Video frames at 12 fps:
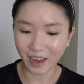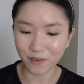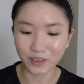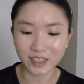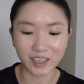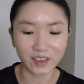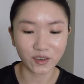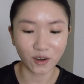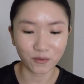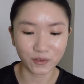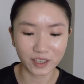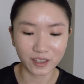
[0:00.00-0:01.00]
I haven't taken
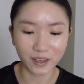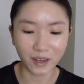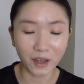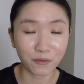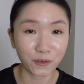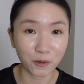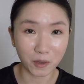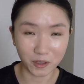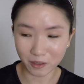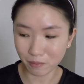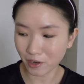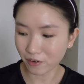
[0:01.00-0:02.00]
off the film
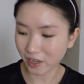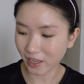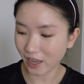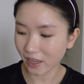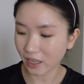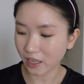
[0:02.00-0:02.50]
on the mirror yet.